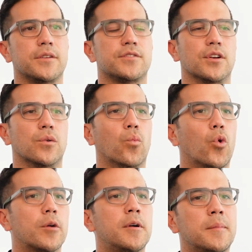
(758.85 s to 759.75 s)
So
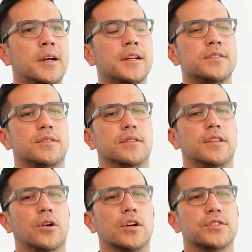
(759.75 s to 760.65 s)
warmer months,
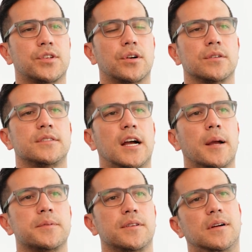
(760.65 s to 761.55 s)
there are certain
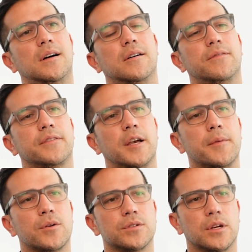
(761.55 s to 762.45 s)
types of
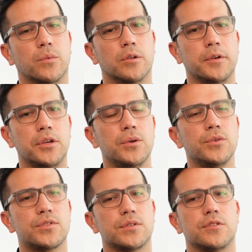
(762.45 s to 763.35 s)
chemicals that will be
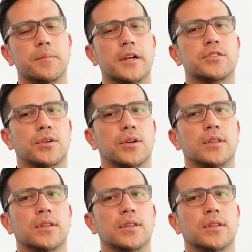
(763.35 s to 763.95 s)
used to make sure